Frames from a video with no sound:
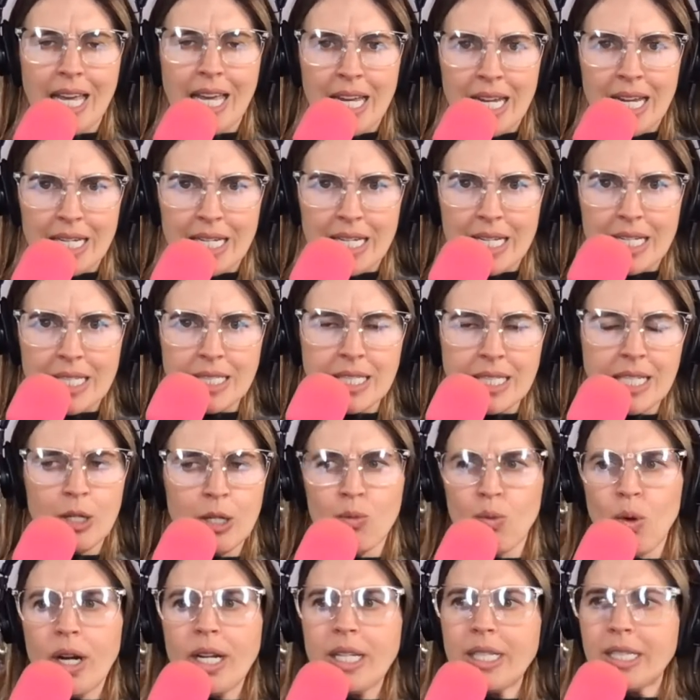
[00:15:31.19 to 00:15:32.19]
80s he
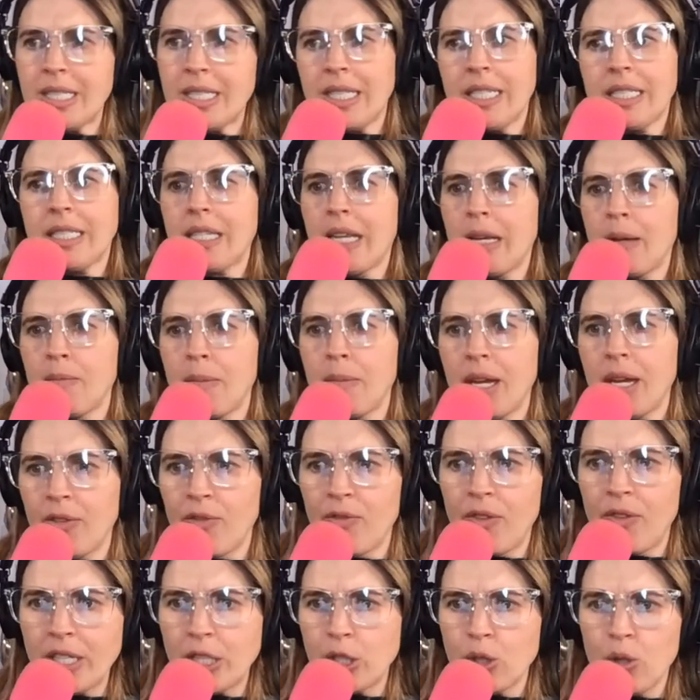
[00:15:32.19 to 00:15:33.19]
writes this like
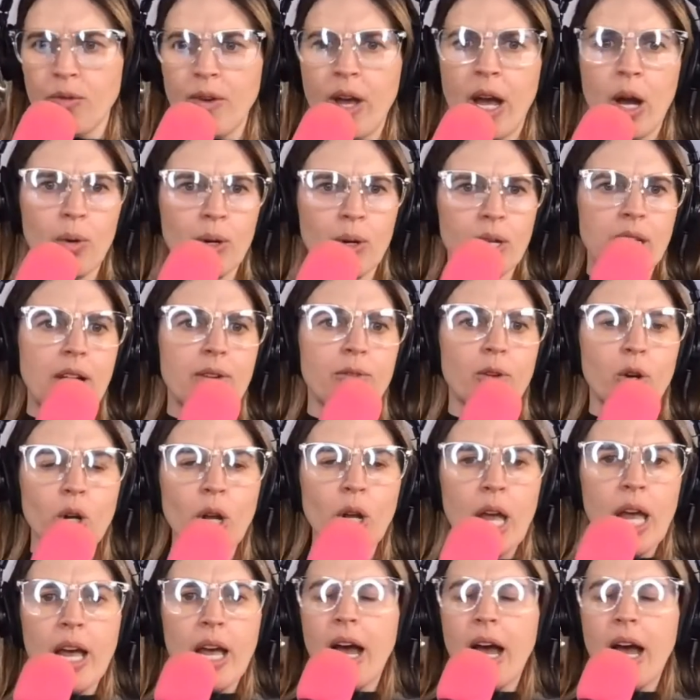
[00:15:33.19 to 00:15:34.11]
manifesto of how he never